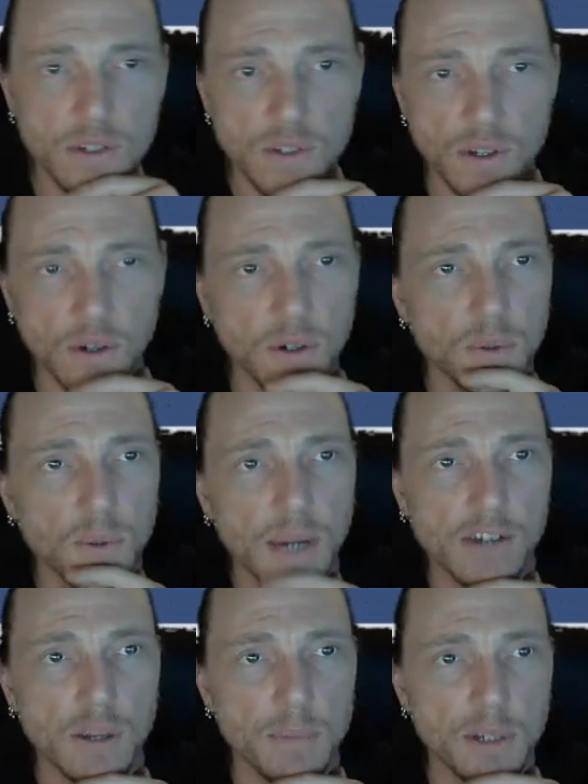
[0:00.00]
So
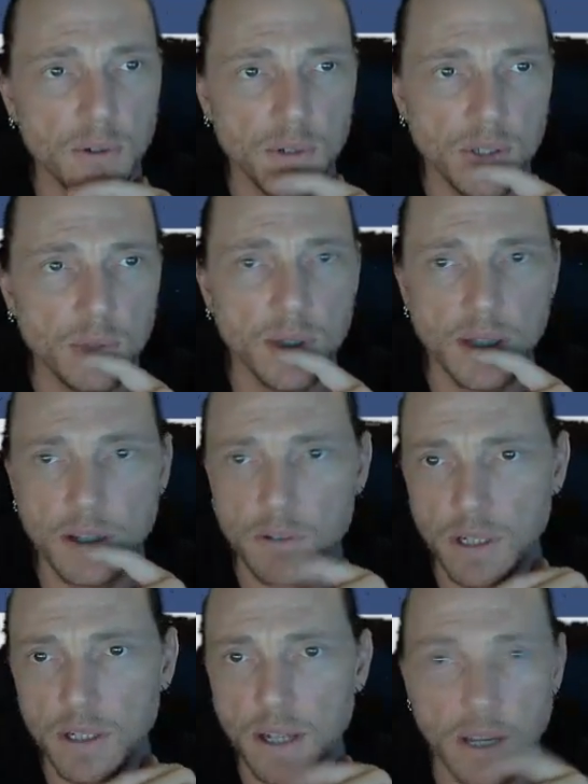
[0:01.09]
actually, I'm going to go into the one I
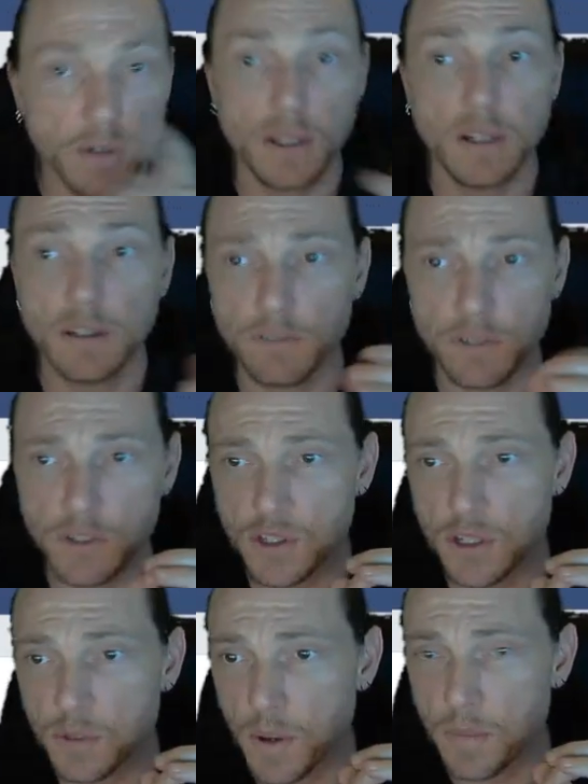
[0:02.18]
created. I created it for just
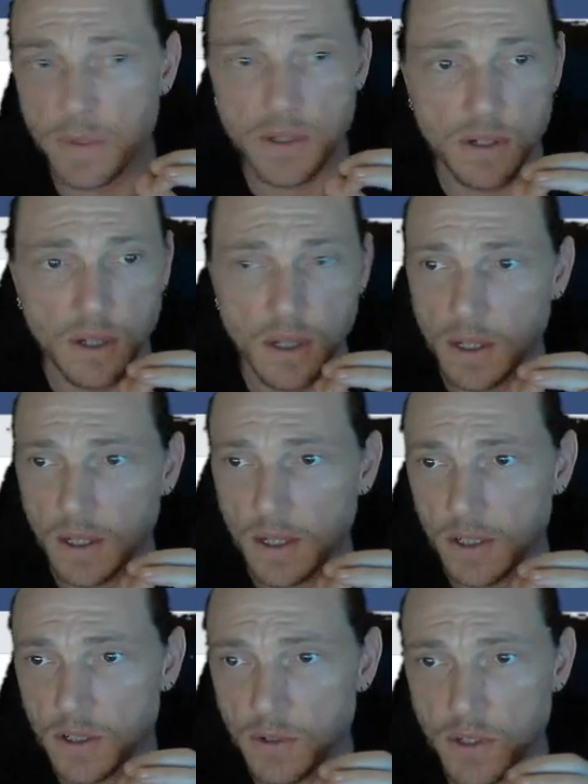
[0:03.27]
this purpose.
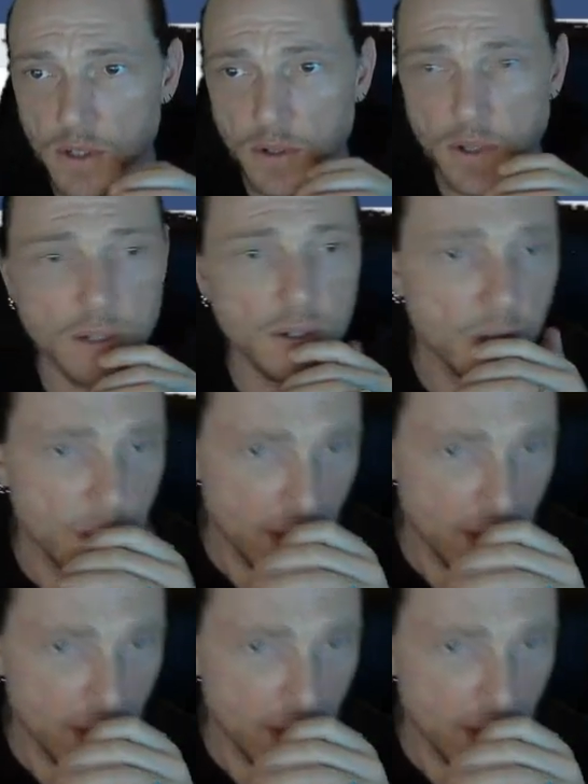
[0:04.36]
So just go here.